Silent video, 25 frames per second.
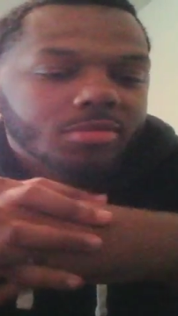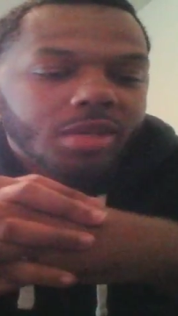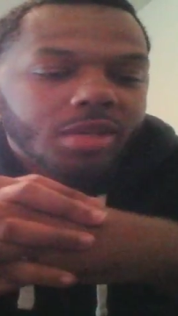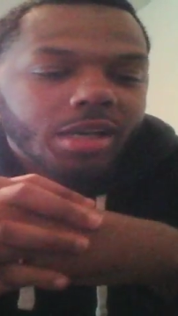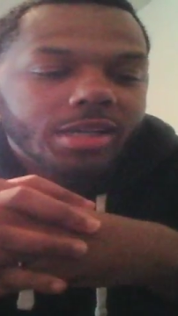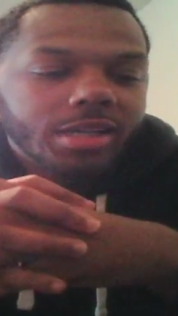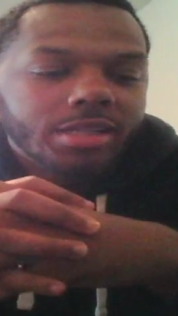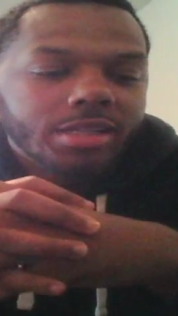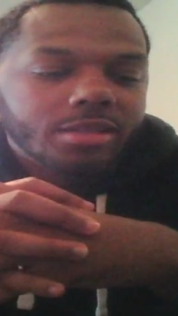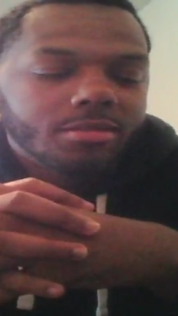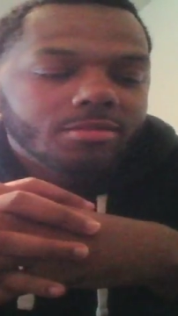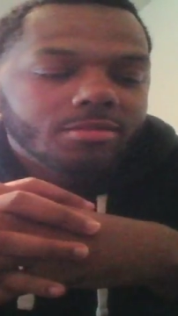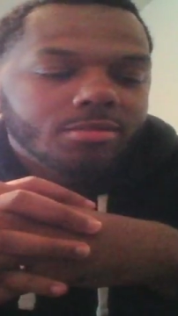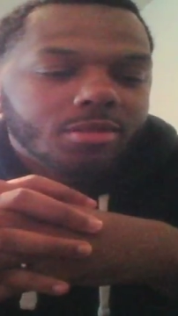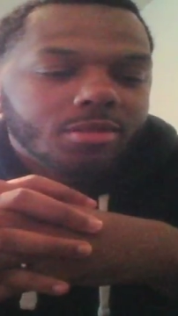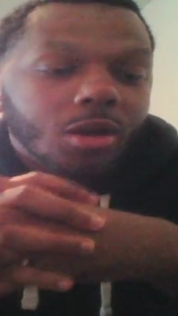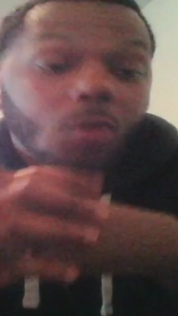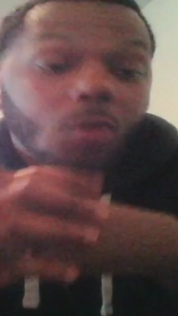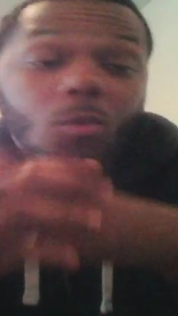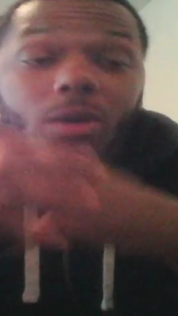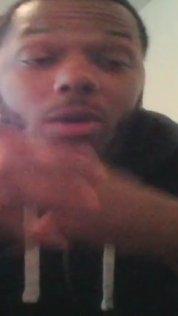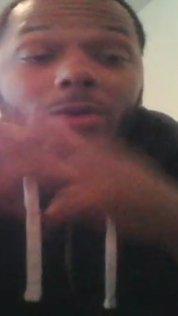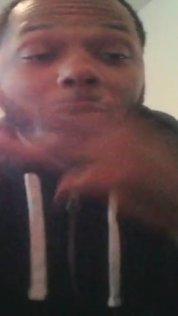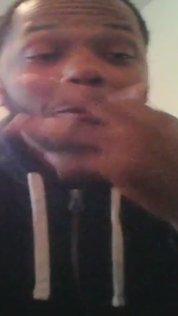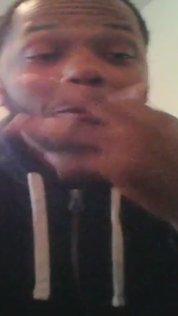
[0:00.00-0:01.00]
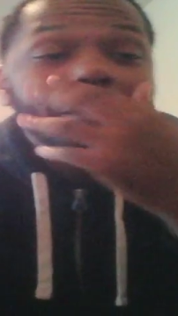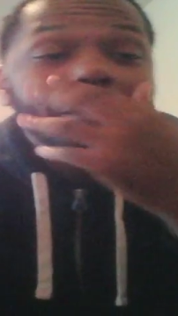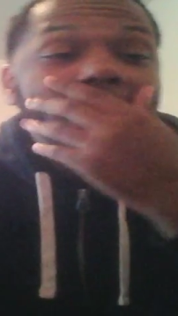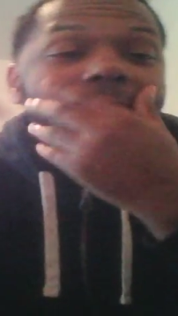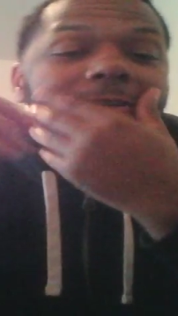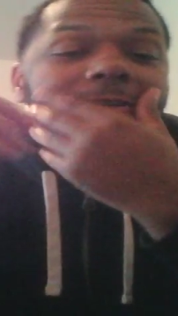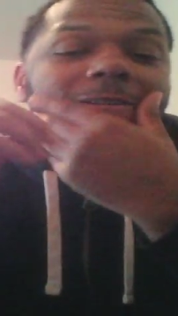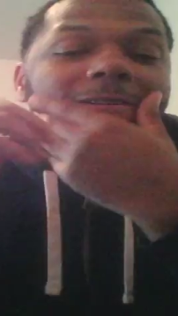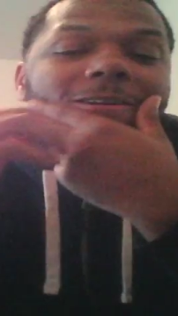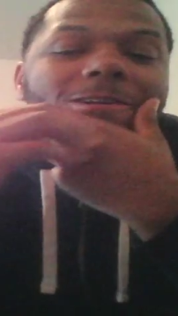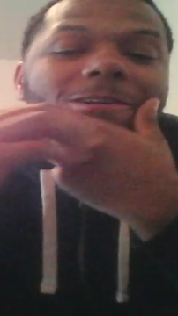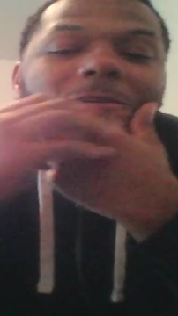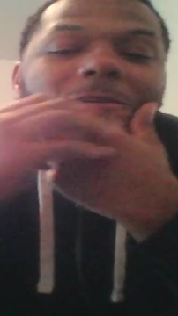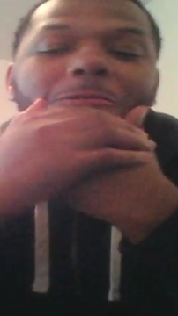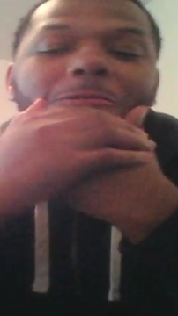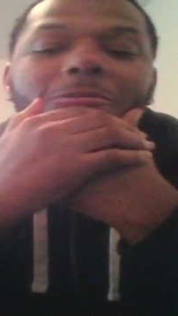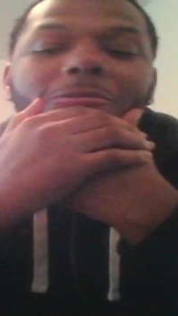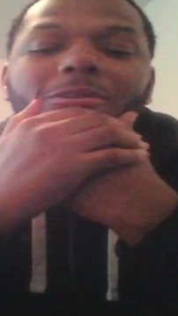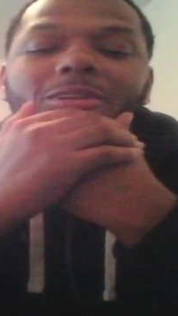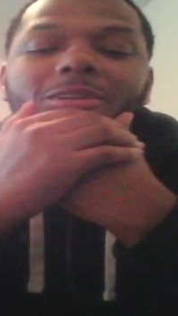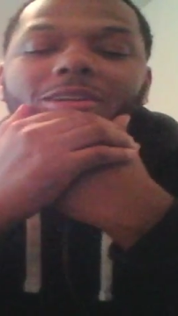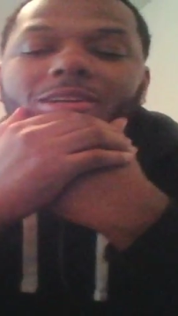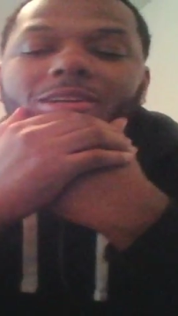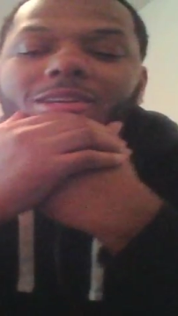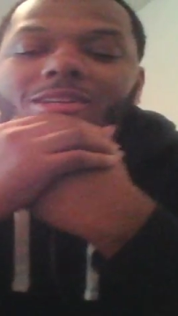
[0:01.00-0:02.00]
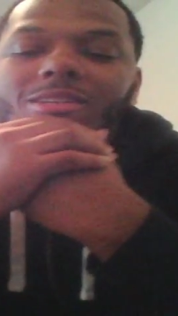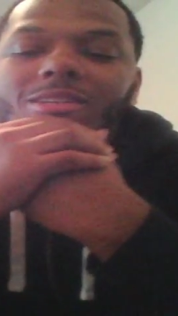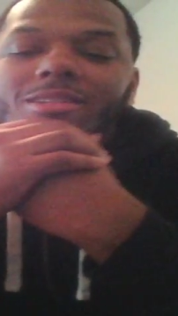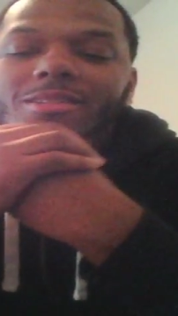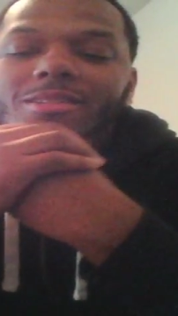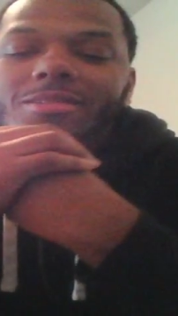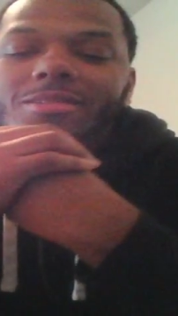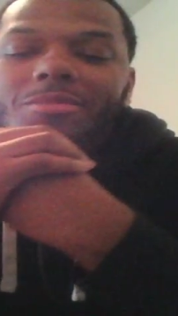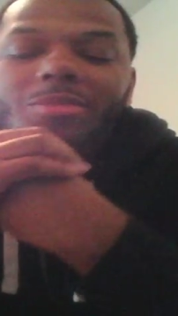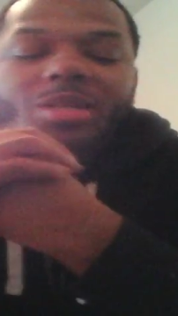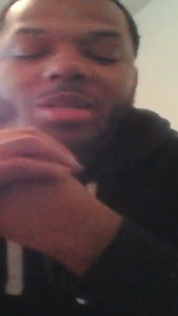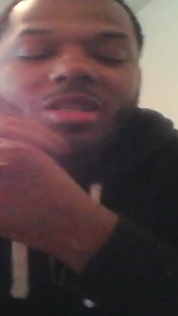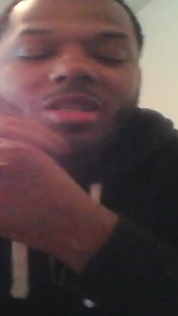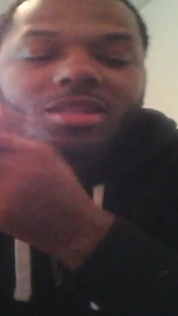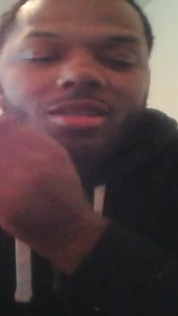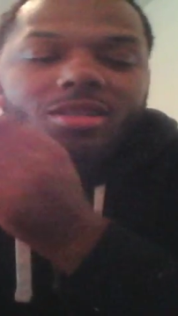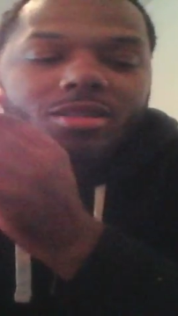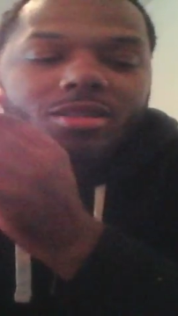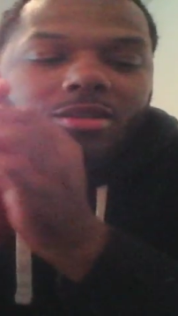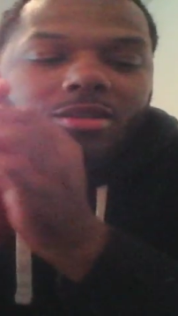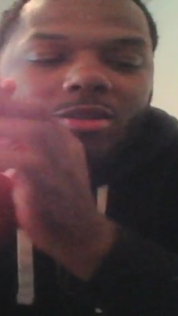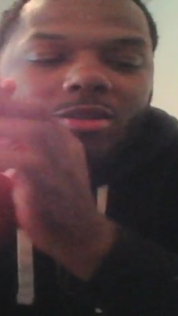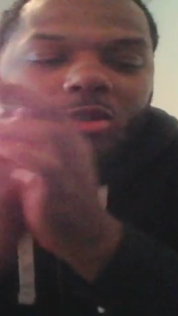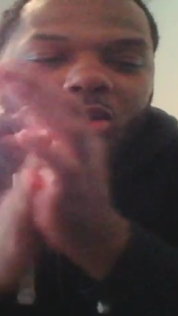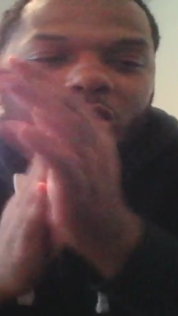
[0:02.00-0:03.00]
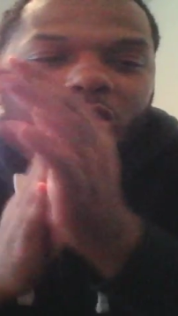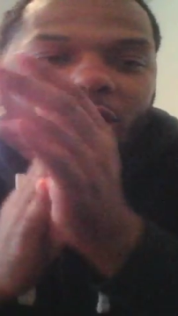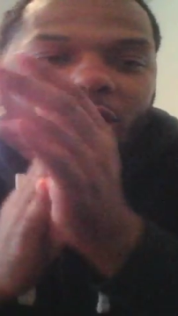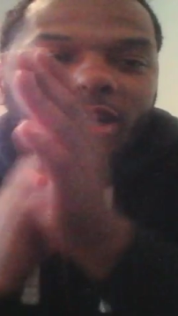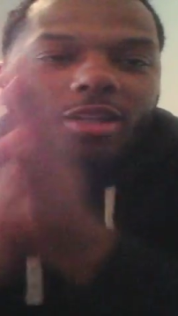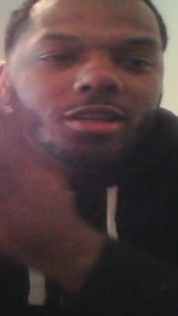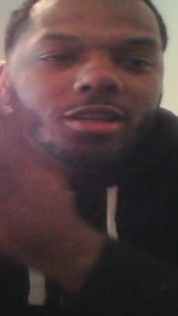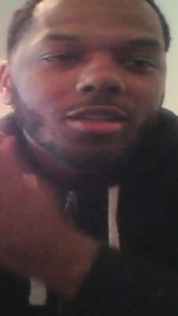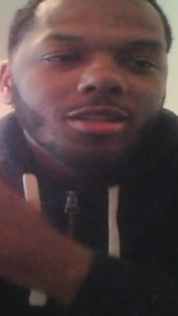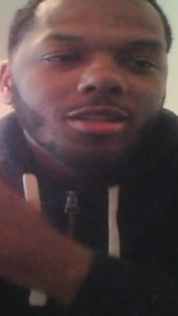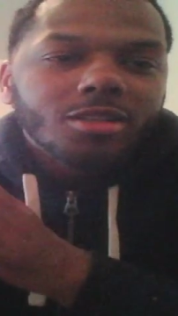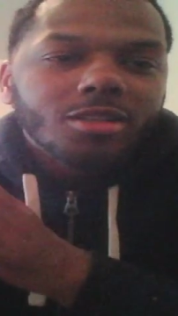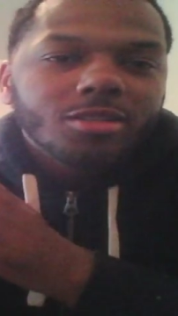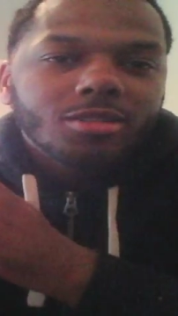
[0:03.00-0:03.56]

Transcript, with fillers: like we waiting on it though. Man, look, the trailer